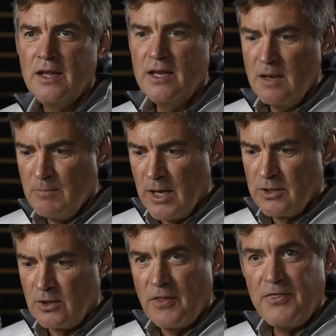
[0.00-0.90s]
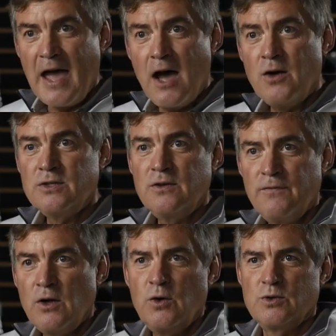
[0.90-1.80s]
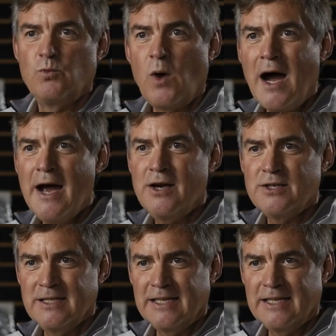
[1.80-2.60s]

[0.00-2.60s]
Then they bundle 1,000 of those wires